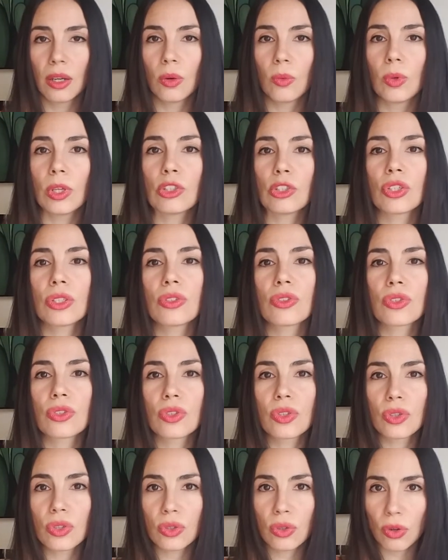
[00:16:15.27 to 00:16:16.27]
Which is
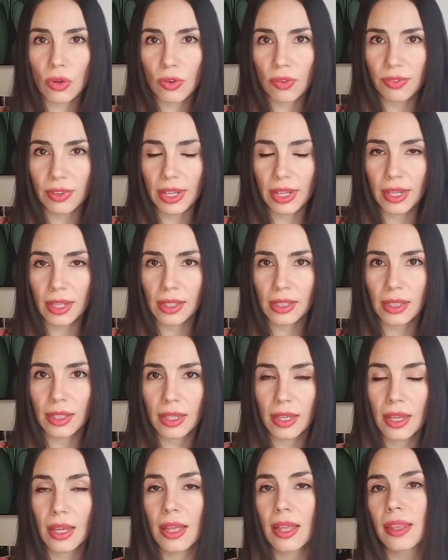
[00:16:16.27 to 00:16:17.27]
serving
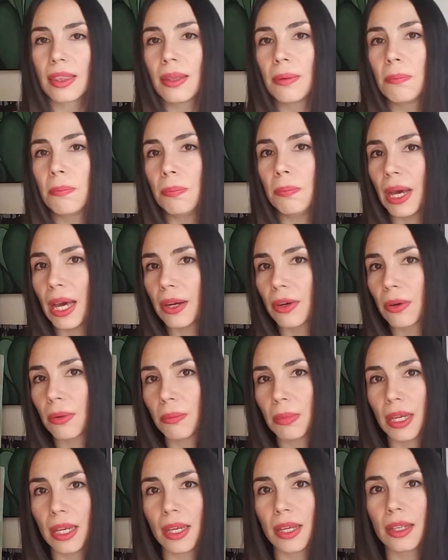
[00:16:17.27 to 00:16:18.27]
the
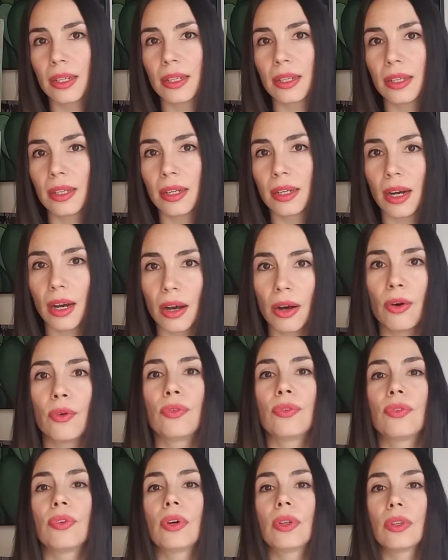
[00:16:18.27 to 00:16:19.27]
betterment of
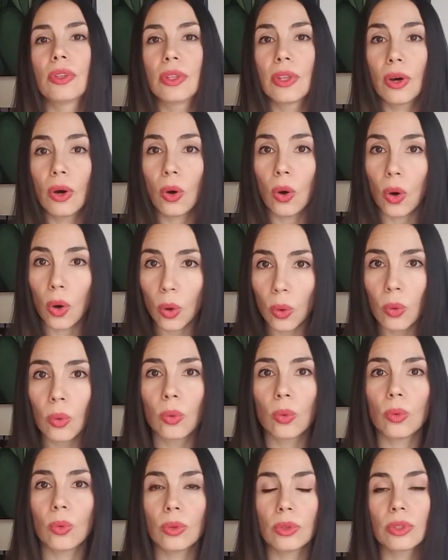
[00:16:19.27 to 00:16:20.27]
the
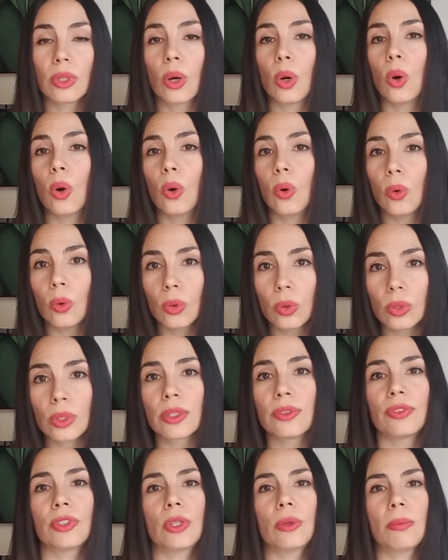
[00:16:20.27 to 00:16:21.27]
whole
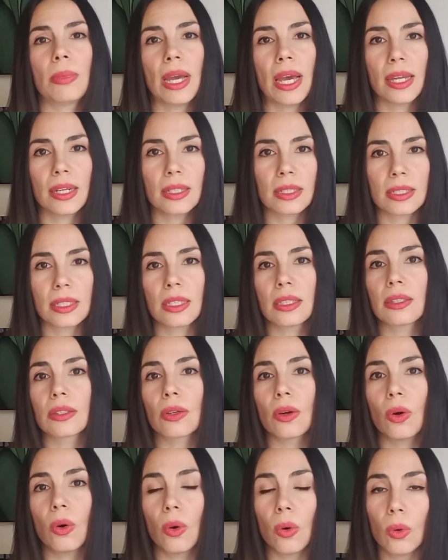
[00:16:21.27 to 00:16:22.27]
of humanity, the
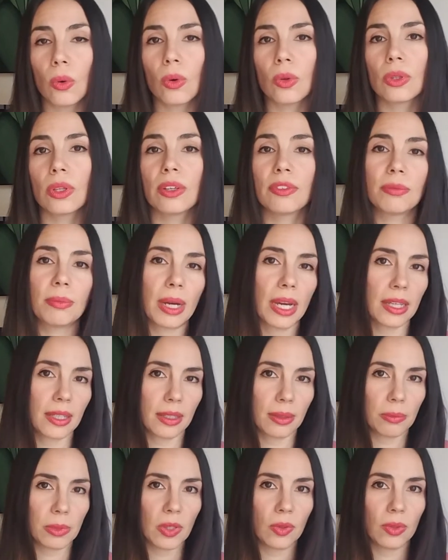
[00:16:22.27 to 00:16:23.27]
whole of my
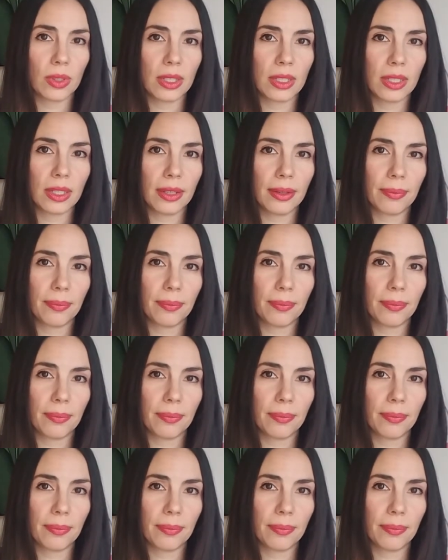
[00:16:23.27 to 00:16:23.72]
community?